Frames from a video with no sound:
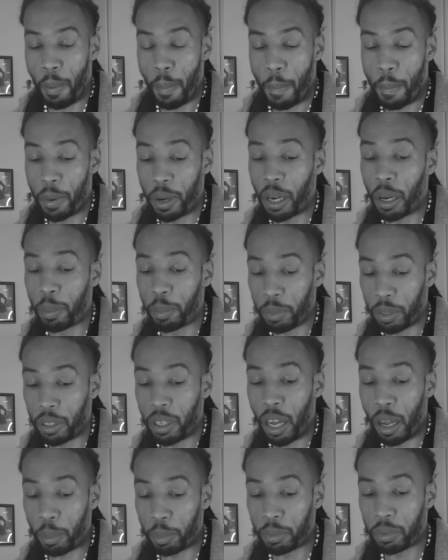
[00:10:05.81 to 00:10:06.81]
But I'm
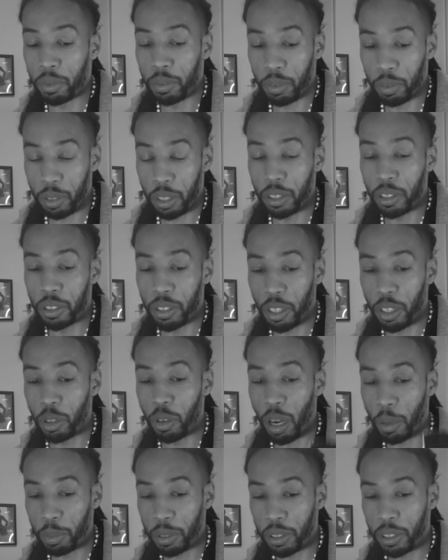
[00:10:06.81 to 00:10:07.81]
I'm continue.
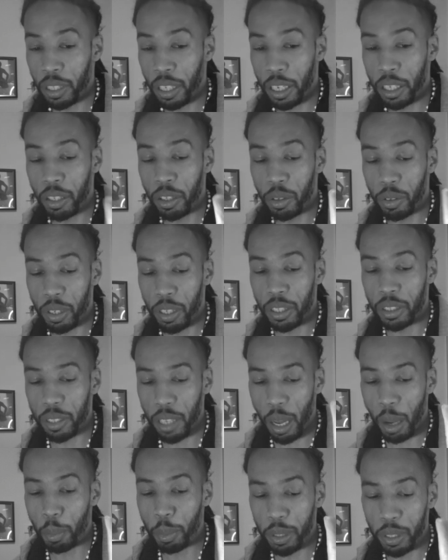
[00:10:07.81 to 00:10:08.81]
I'm standing on this.
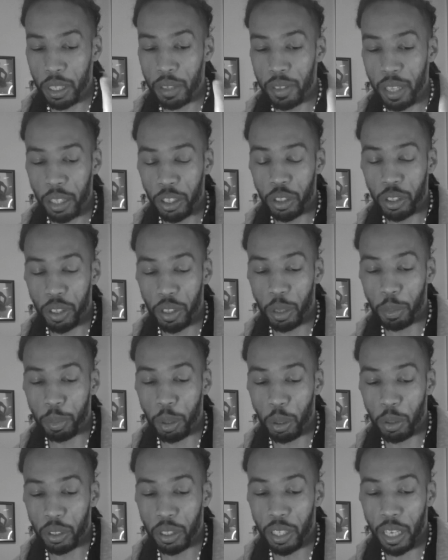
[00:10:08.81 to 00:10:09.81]
I believe that you're the
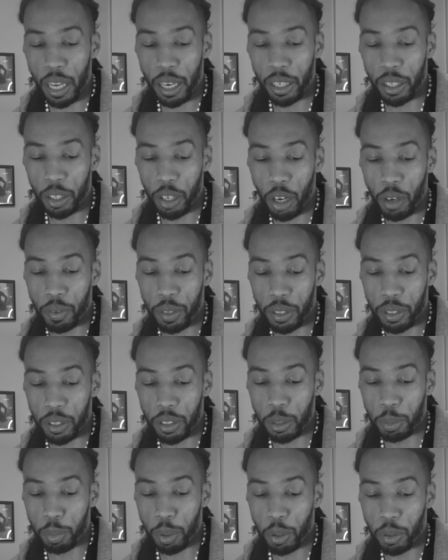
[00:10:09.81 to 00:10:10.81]
person that encouraged this
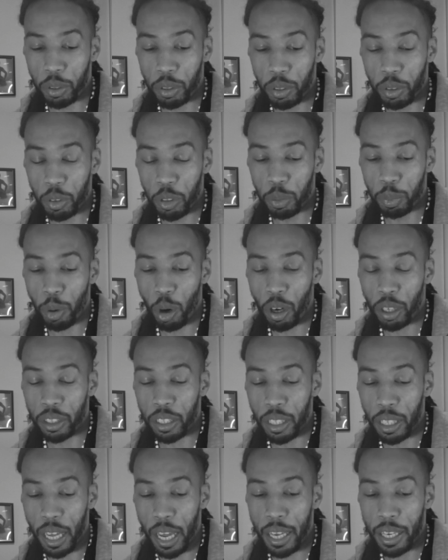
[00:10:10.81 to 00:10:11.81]
person. You sparked the
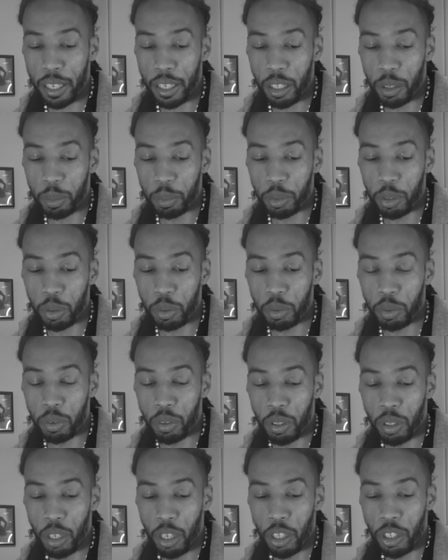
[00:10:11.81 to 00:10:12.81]
light in them. You
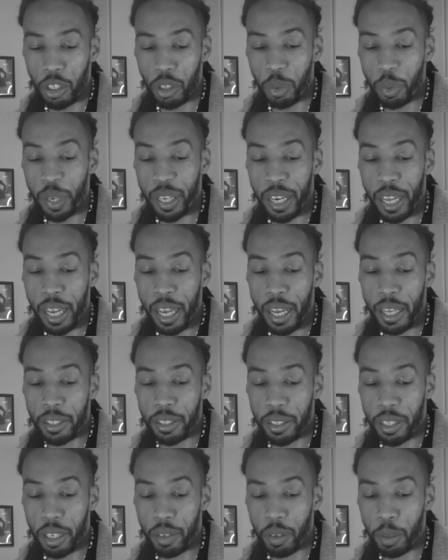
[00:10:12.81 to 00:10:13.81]
you enhance
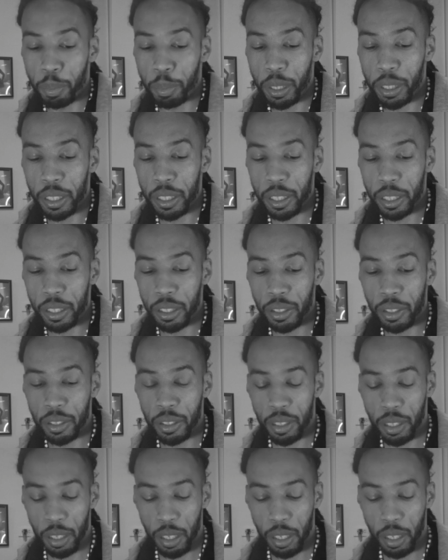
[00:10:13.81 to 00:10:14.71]
their abilities.